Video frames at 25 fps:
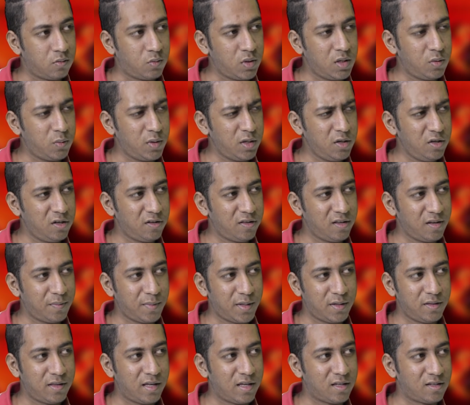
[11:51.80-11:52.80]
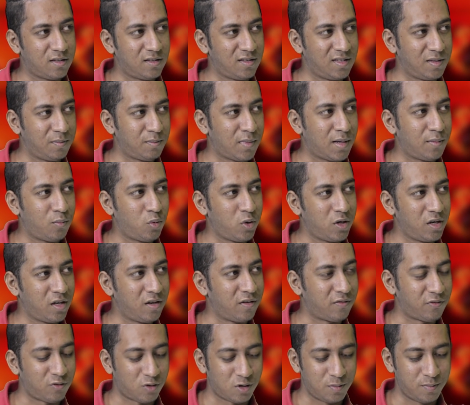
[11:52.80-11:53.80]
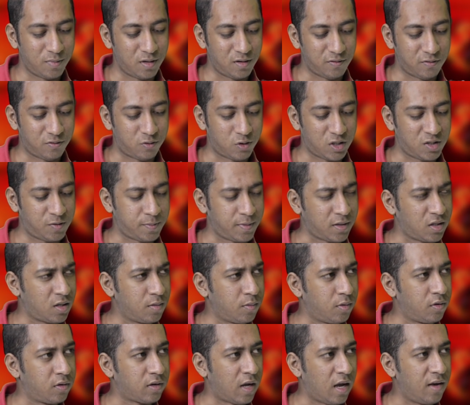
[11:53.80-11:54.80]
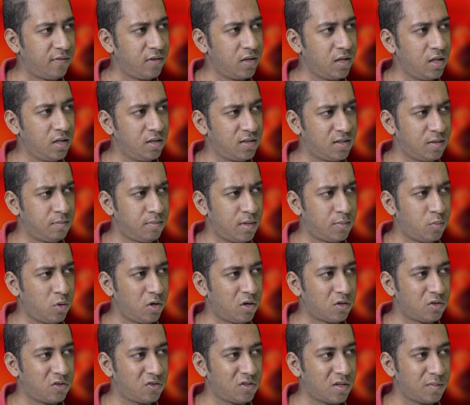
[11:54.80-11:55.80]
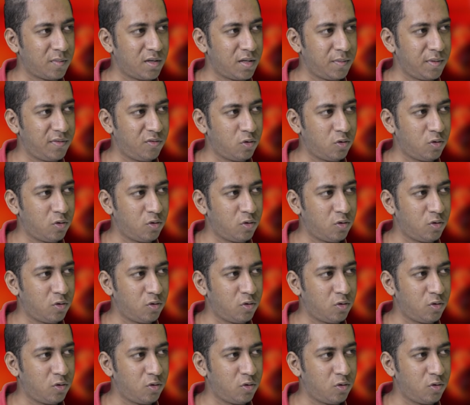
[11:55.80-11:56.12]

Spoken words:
What do you think about that Zimbabwean form of Respectable? Have any Zimbabwe horse come here